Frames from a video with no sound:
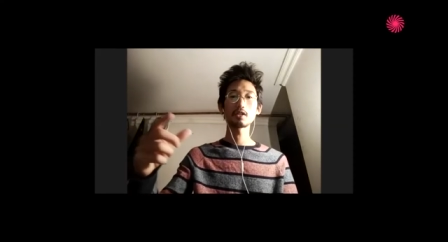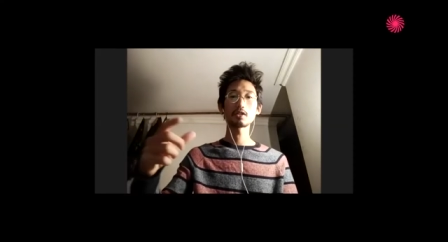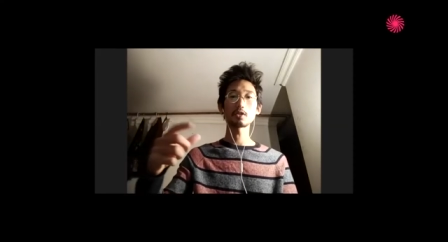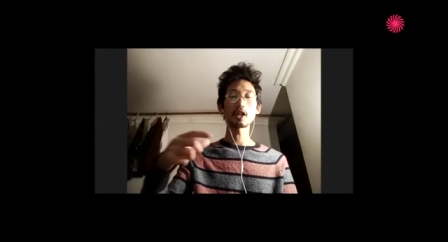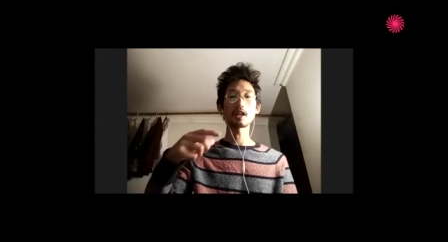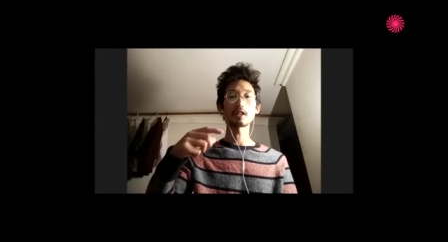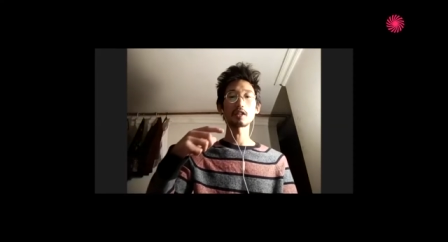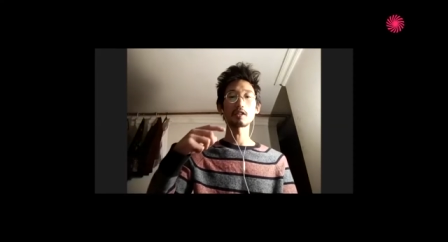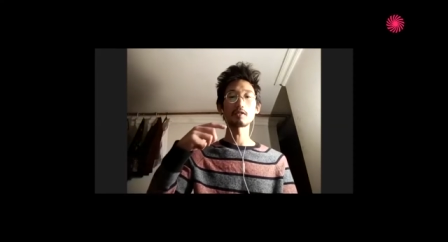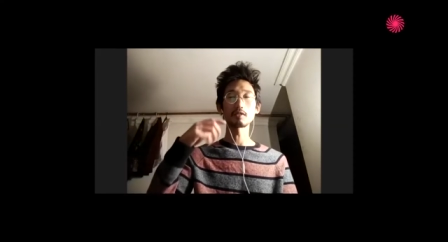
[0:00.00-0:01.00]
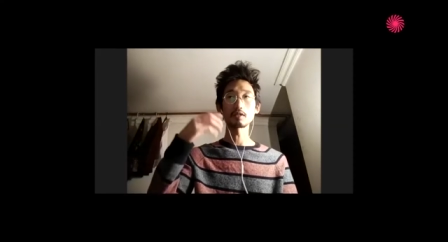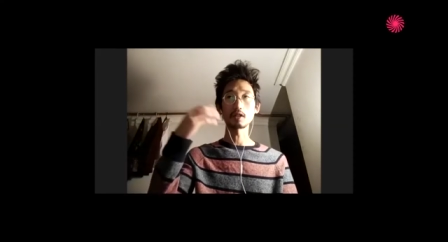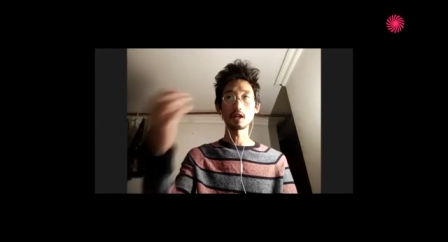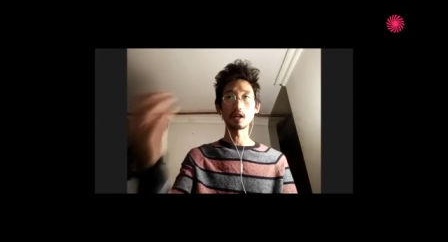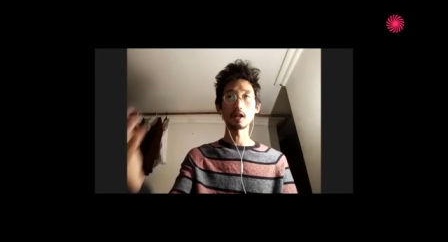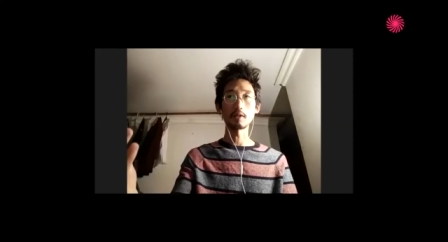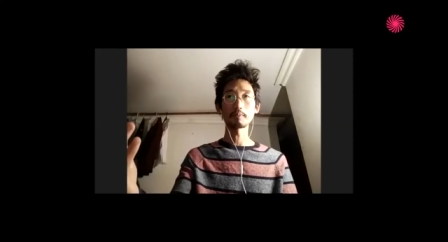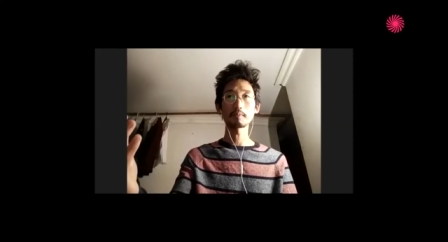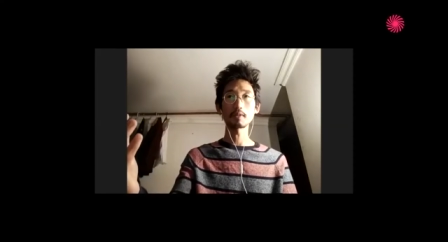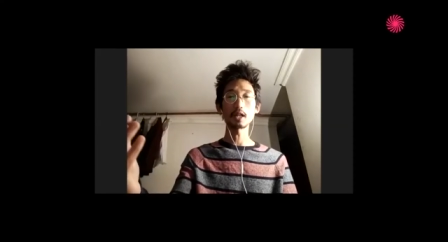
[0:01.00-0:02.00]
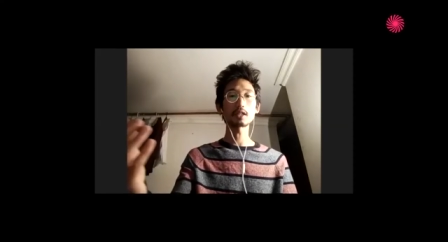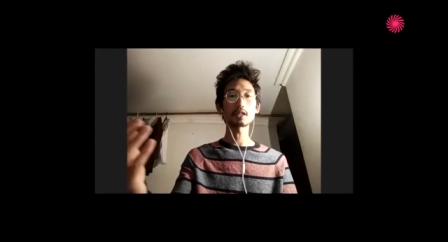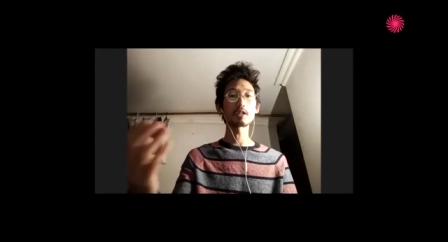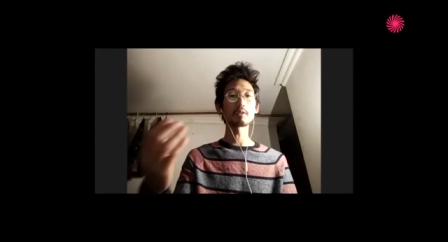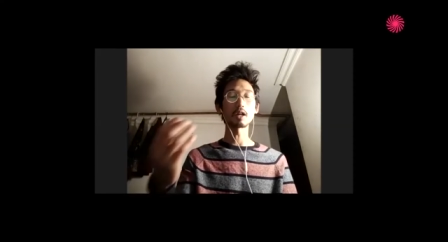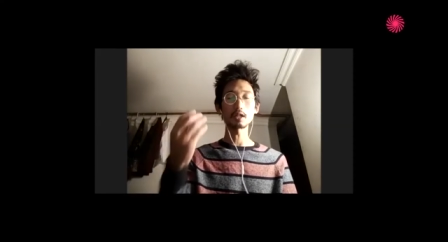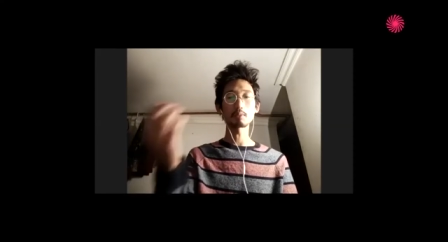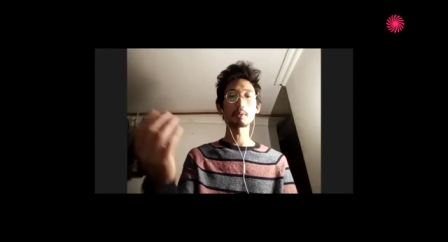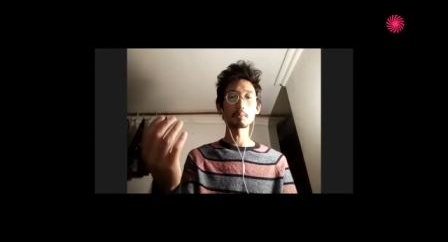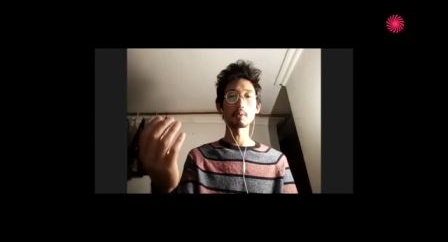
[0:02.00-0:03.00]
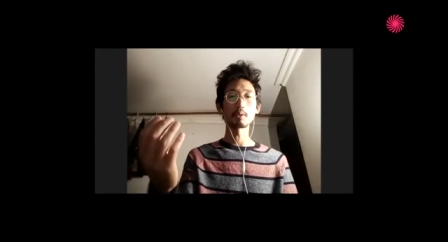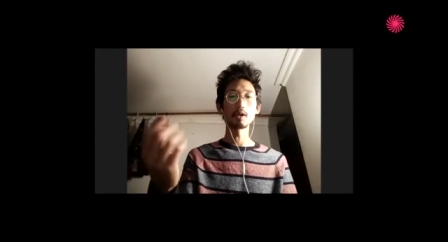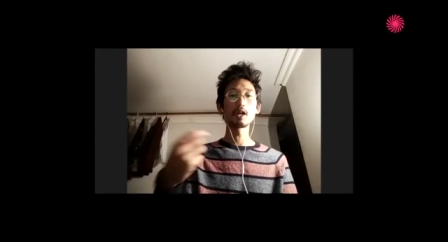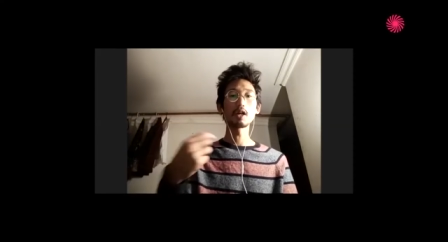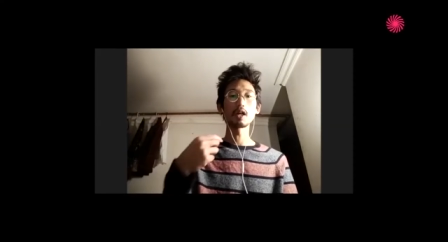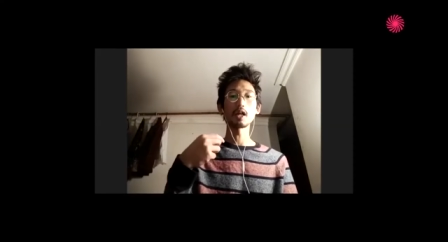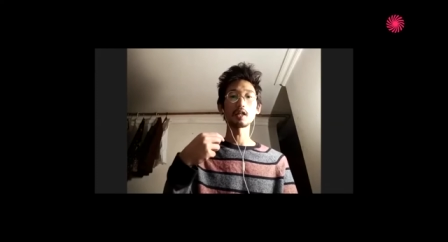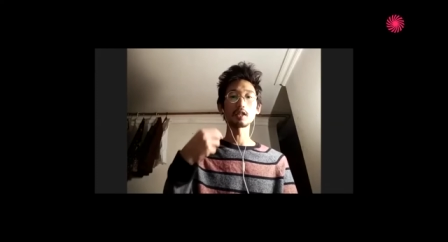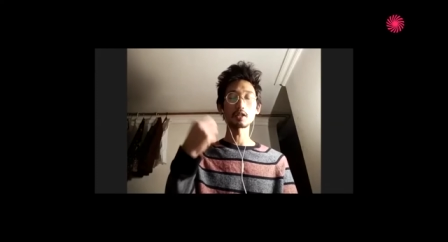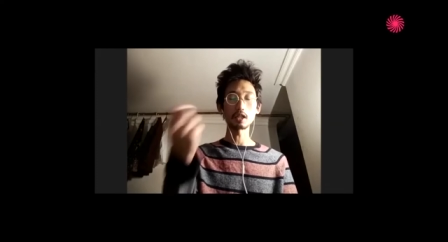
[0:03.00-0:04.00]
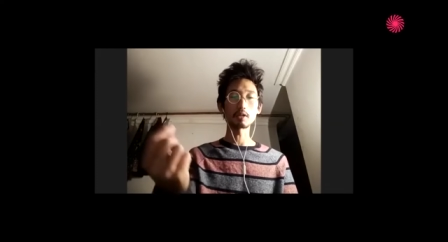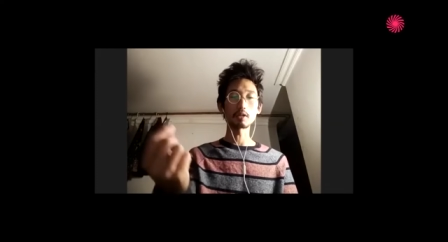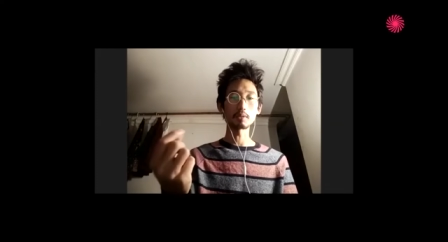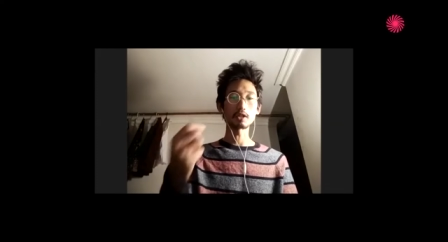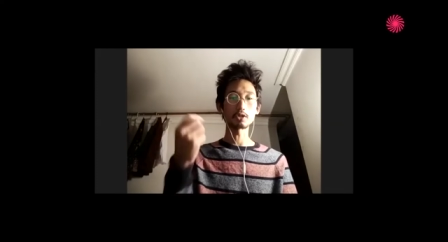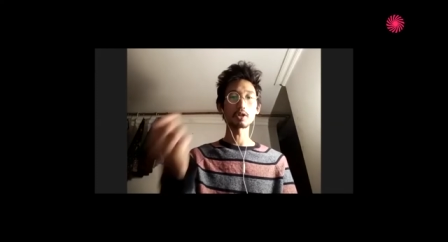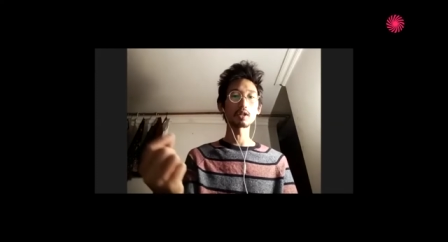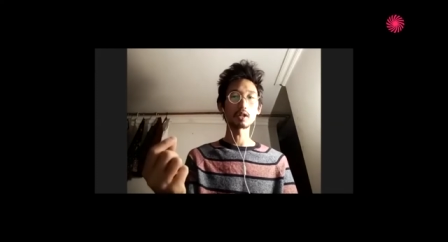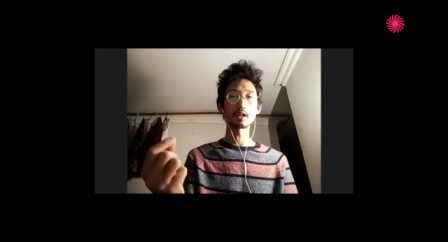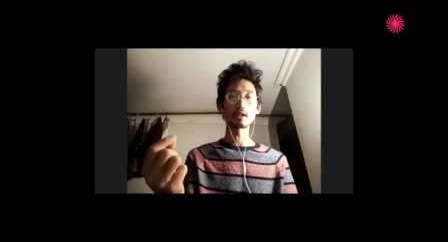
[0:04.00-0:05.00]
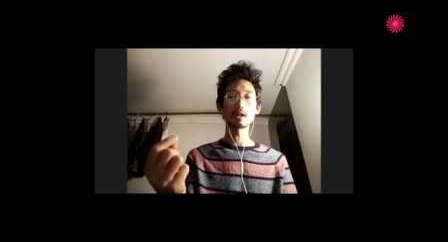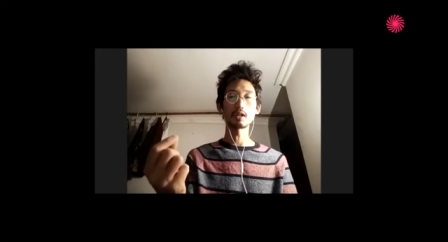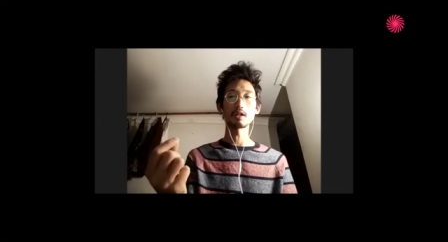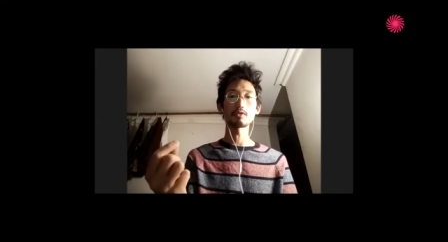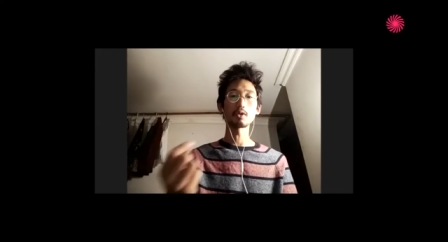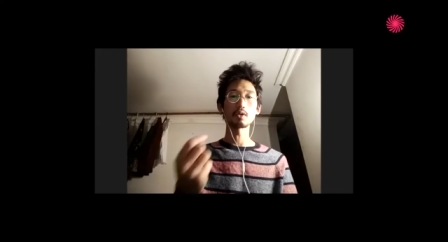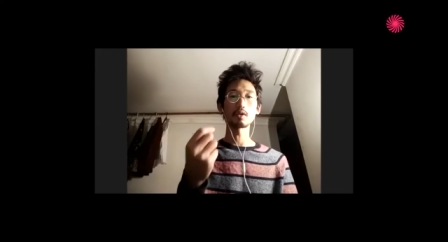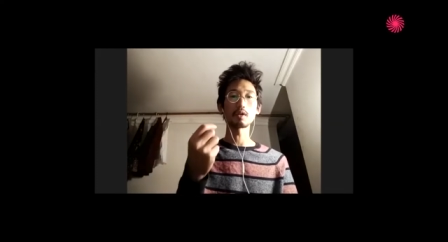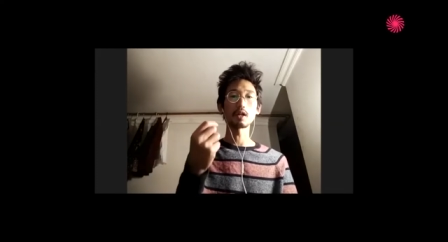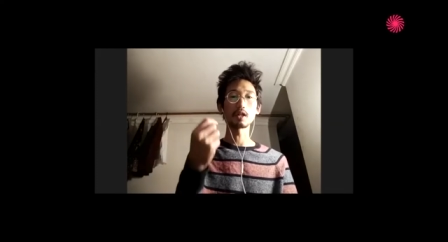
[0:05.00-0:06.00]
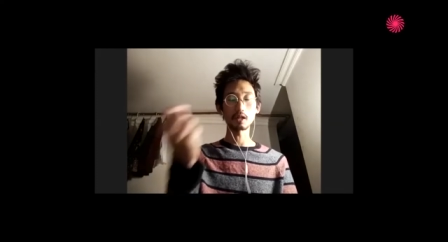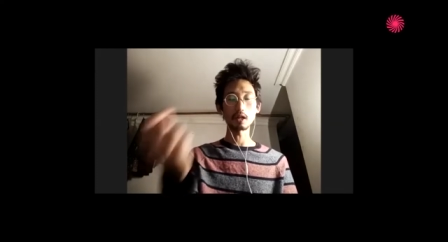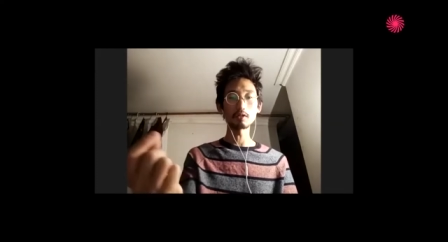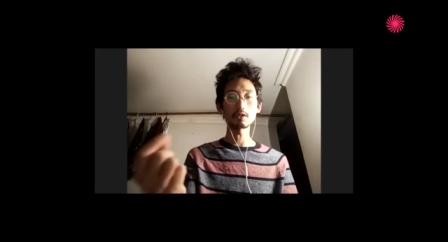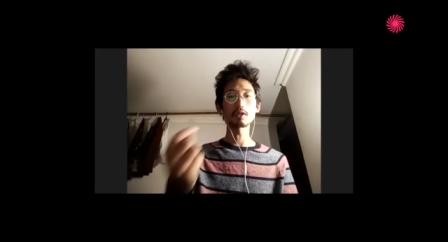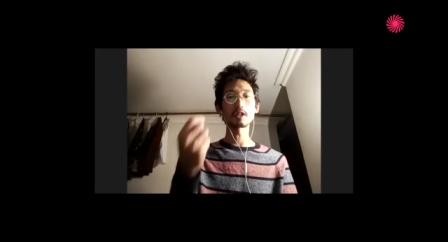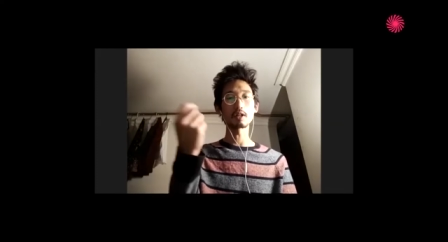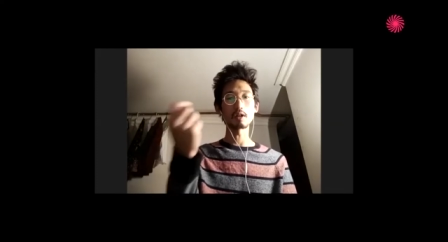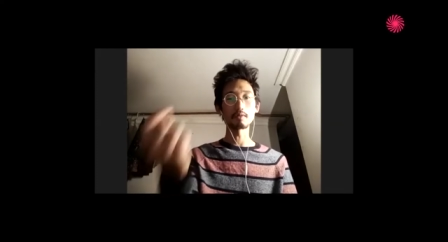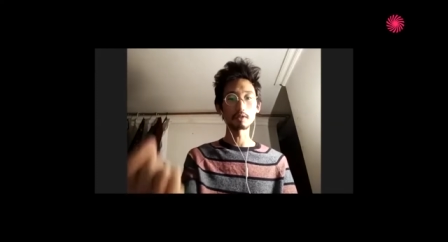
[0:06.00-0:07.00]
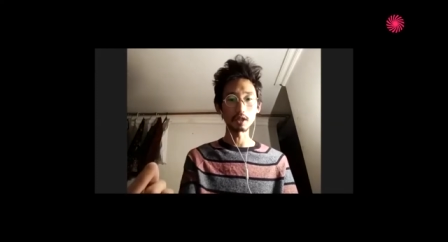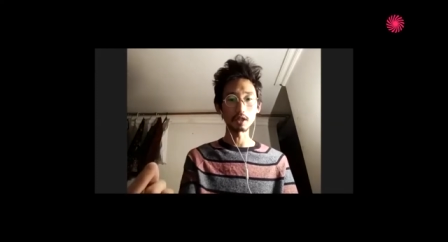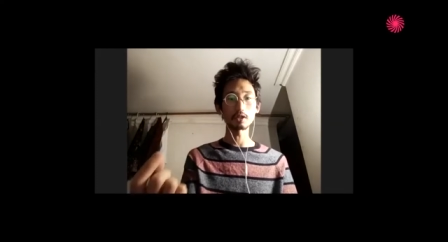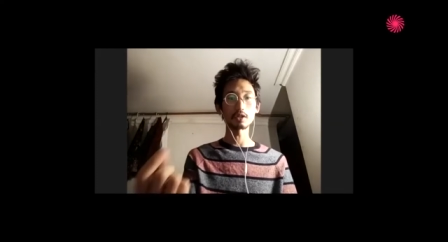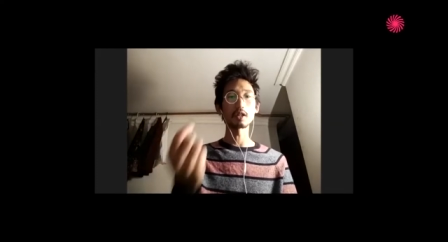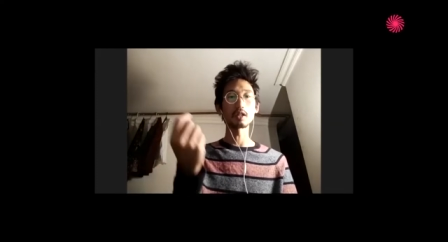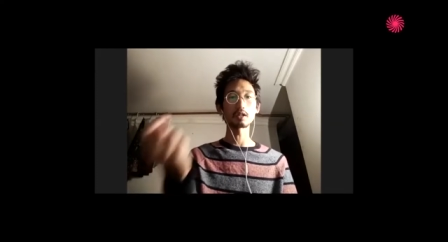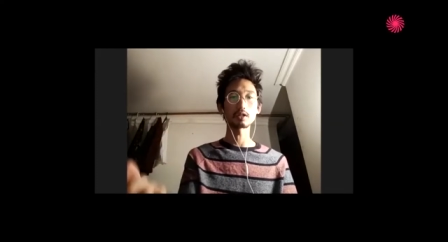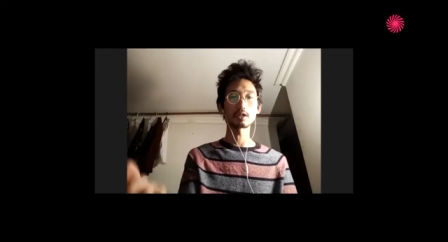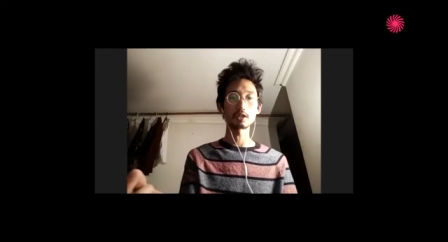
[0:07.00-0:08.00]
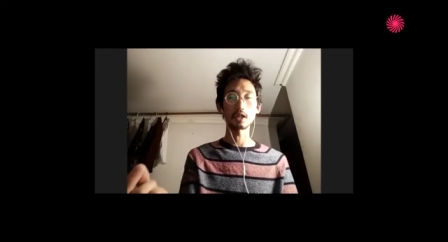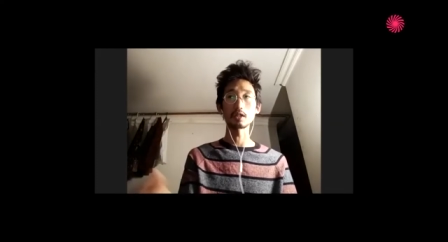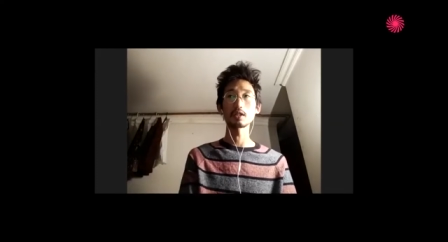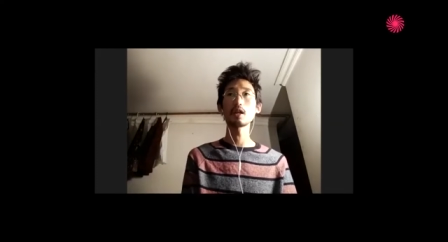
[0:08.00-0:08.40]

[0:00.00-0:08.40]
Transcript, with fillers: so that I can uh, ask you, ask people, and it, it can be a trigger uh, for an encounter and conversation and exchange.